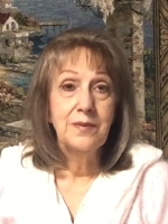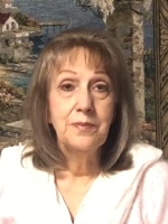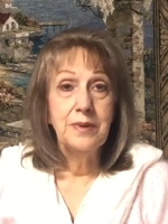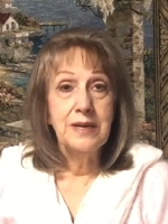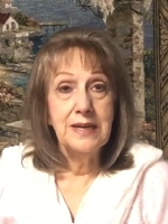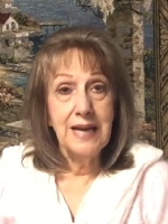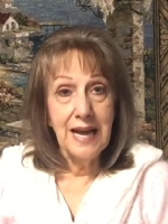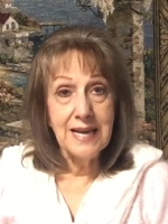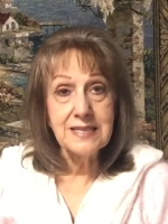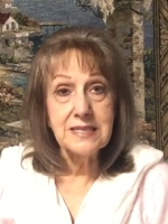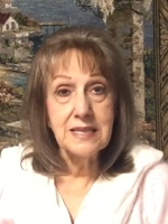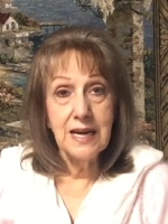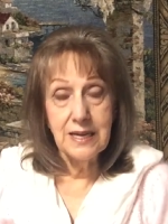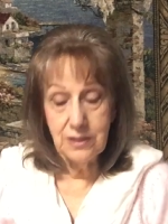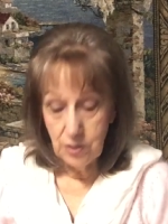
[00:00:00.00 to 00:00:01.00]
But last
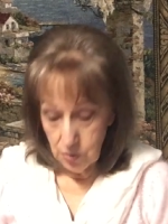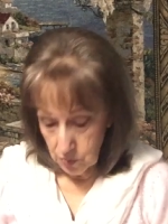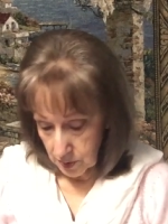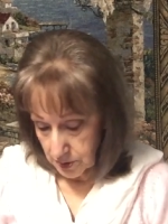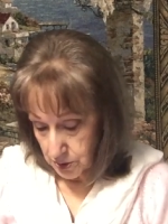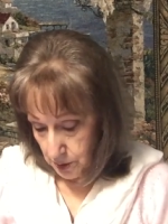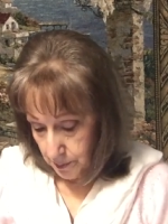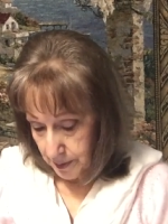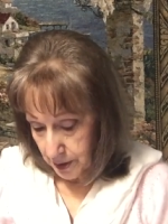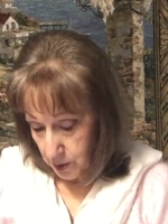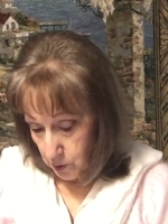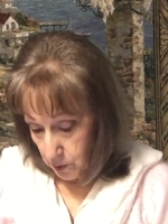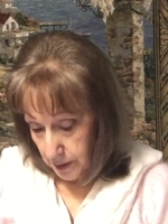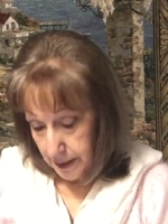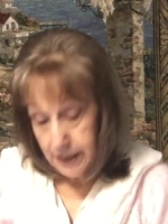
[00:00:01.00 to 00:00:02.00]
night the Lord told me to
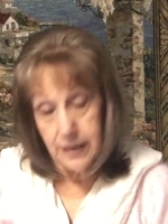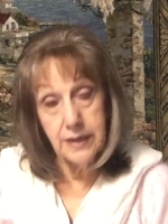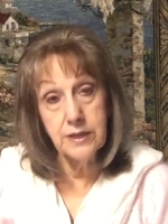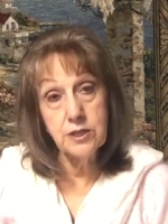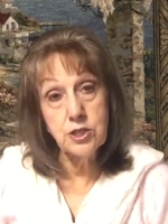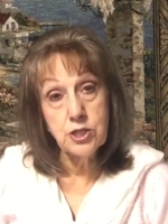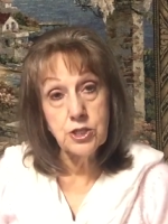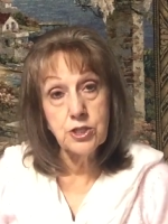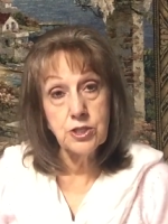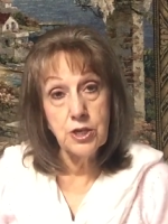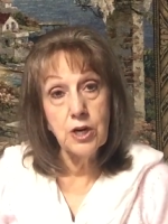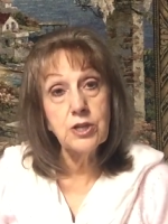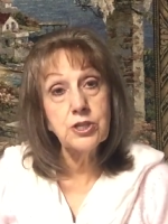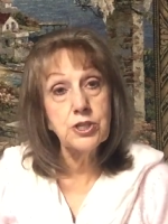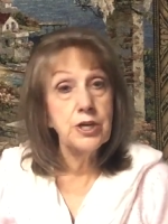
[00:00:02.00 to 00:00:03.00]
go ahead and
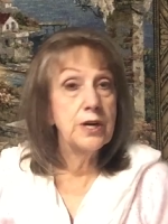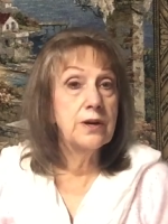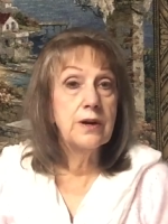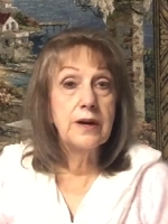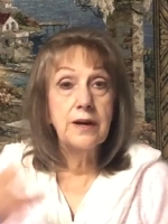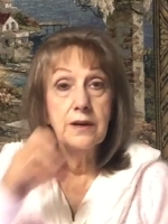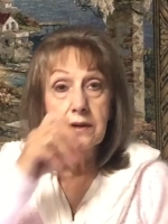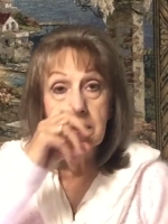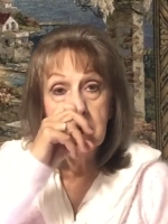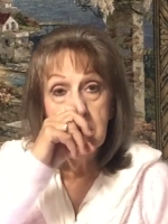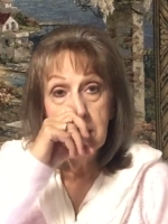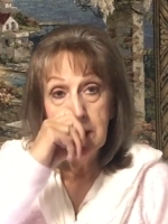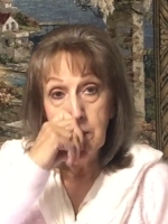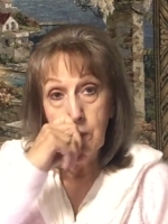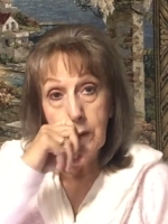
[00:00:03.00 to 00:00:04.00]
start sharing
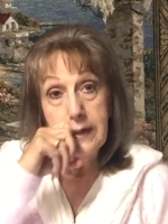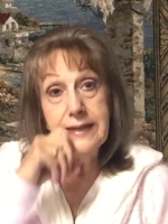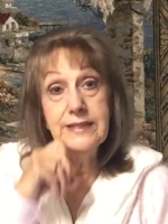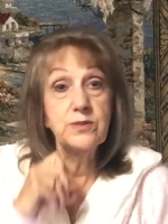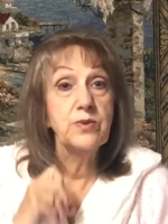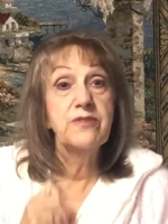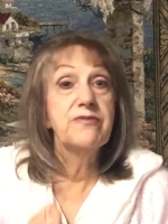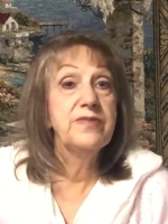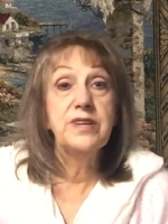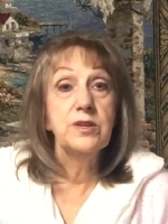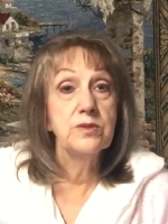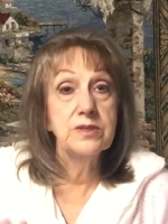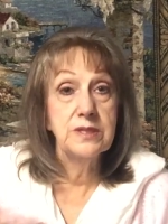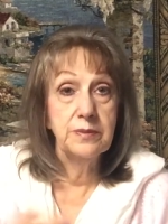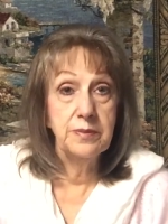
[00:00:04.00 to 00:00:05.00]
what he's
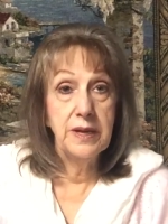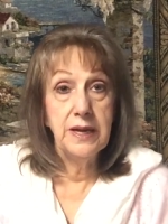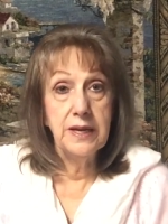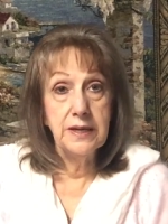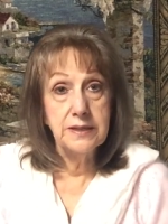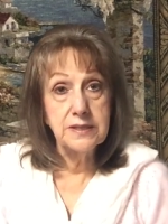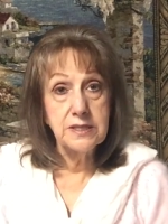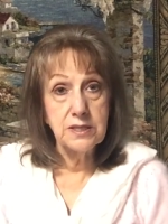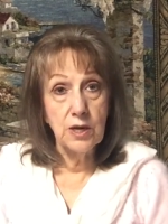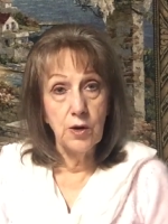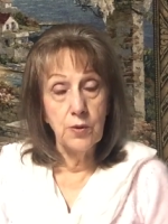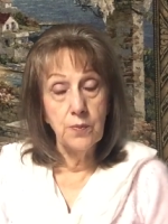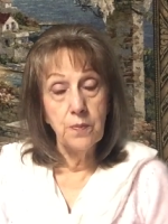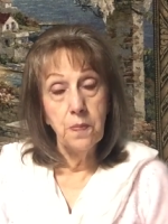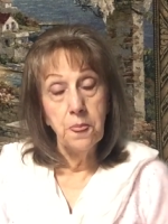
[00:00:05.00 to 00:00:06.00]
revealed to me. And
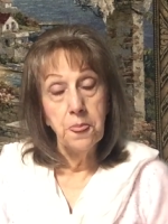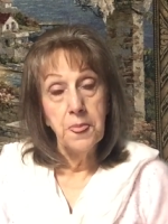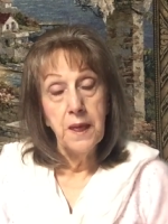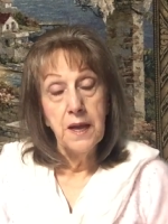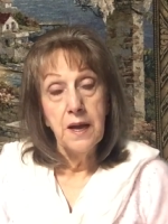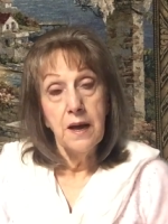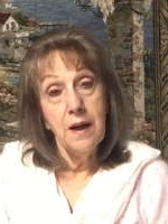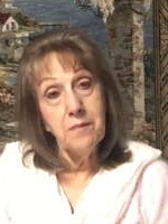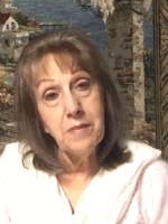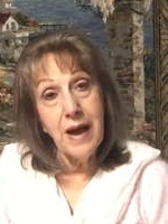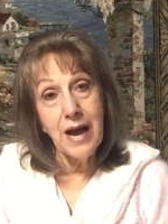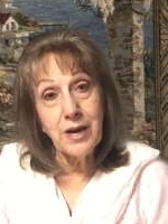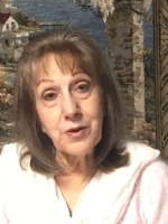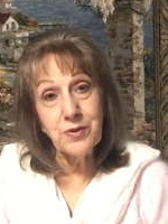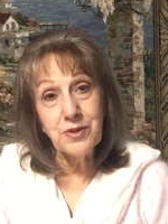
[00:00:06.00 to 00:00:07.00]
so I'm
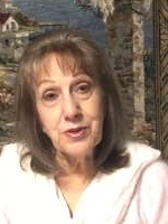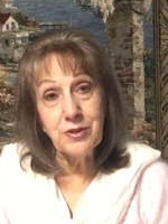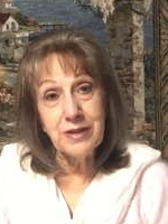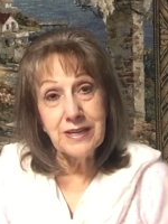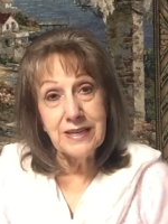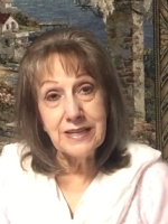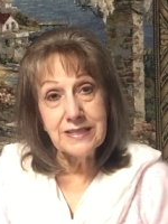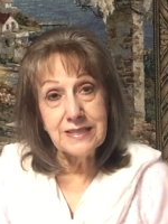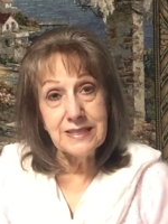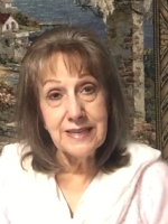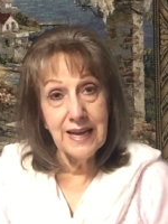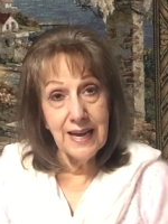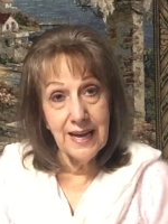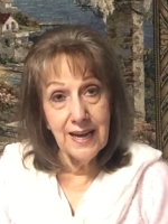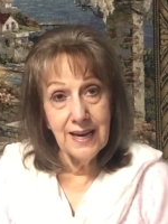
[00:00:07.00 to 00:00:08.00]
back with you again
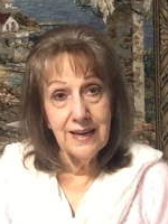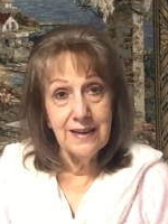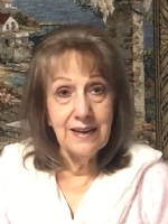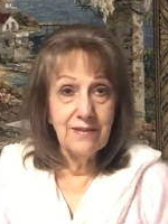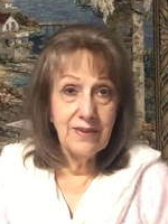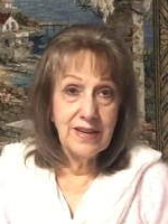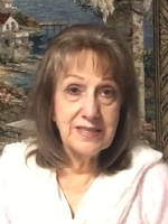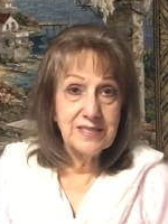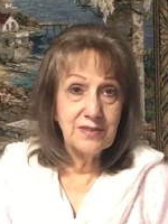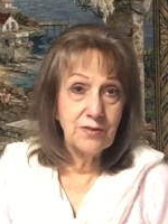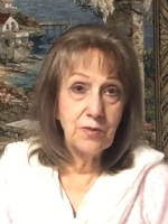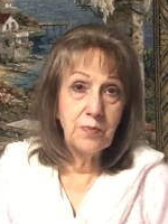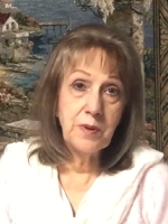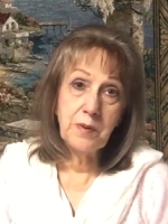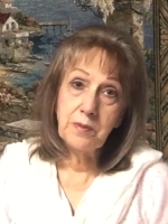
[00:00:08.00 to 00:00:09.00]
today. And I've had several
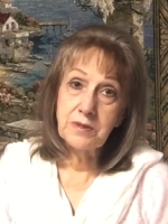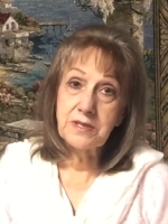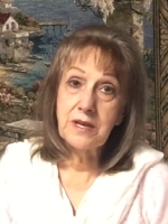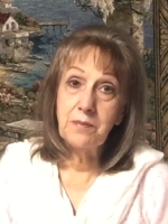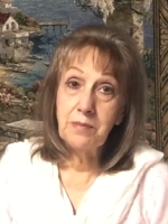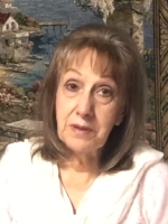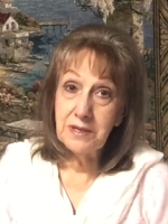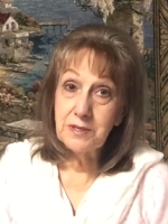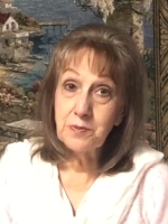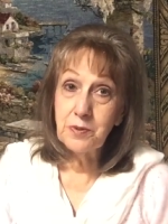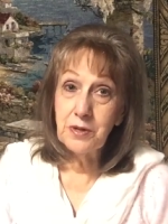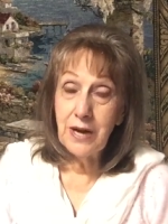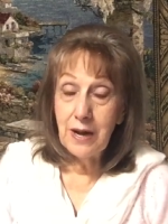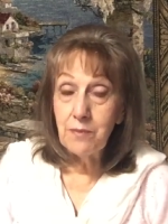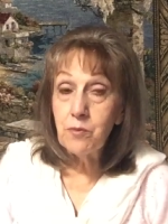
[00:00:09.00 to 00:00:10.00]
people say, please
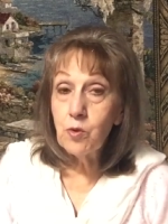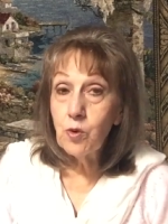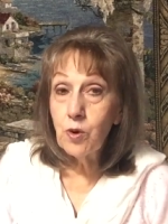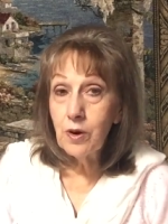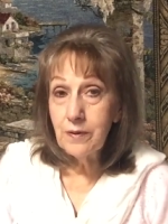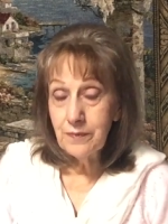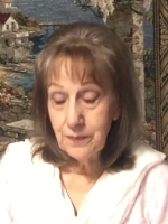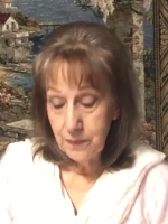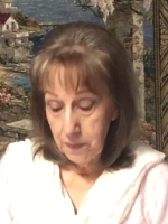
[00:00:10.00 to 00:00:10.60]
put out more.